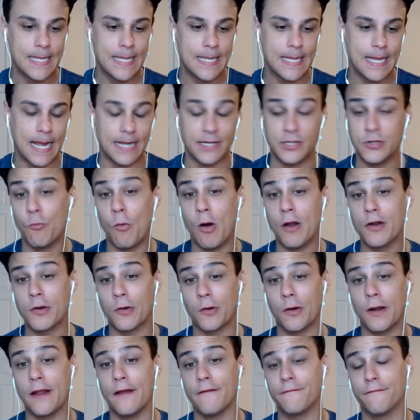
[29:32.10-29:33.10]
I do
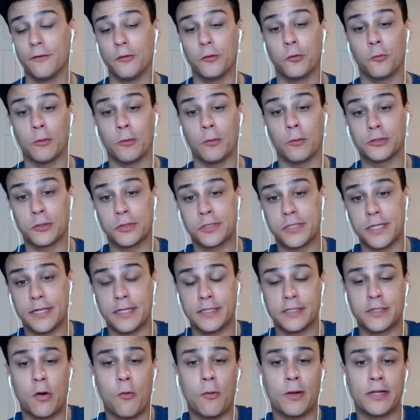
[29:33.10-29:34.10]
wonder if Luke Richardson
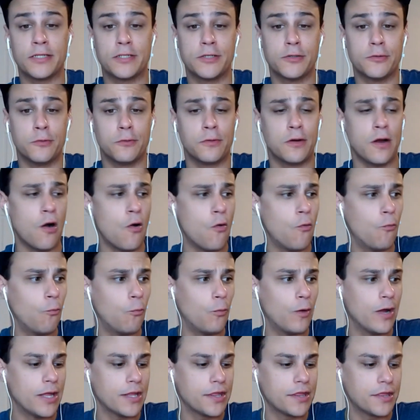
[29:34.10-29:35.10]
is going to go
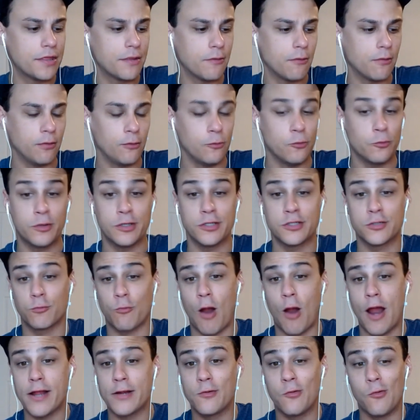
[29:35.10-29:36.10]
with Lucas
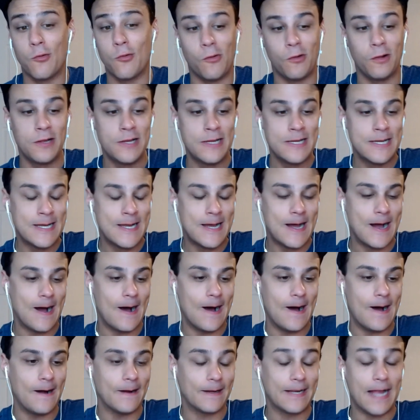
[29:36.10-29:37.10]
Reichel,
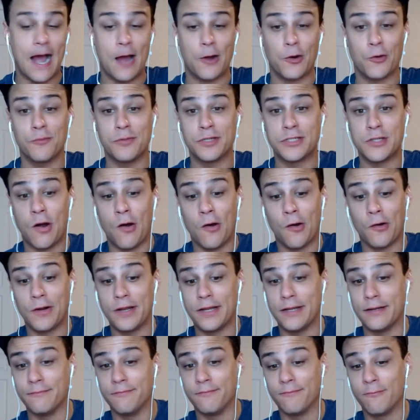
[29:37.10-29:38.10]
Connor Bedard,
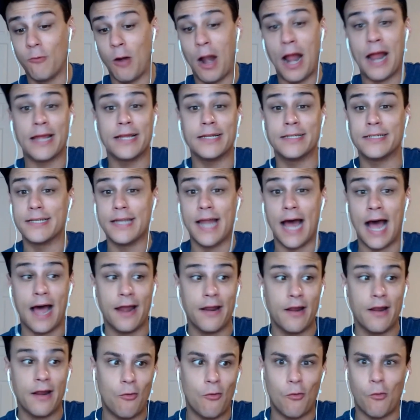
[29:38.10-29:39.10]
and Ryan
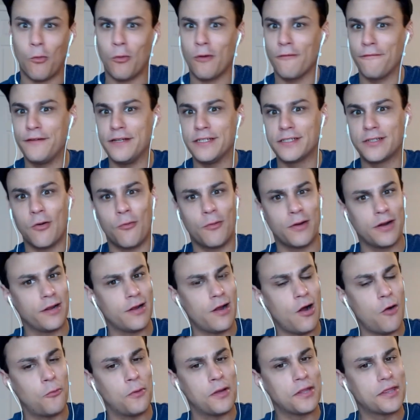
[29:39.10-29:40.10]
Donato, or if he's going to
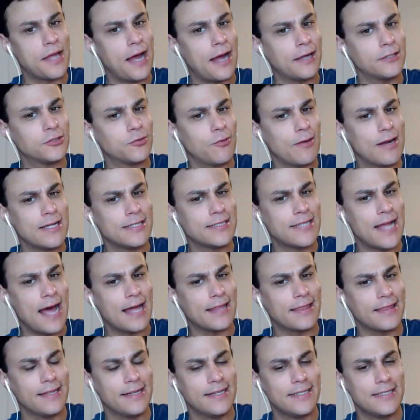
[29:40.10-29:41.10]
go with Andreas
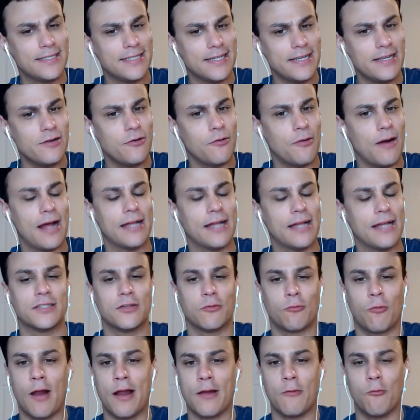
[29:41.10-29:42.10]
Athanasiou as the
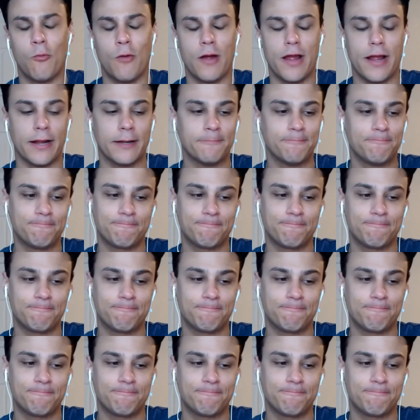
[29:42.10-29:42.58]
right wing.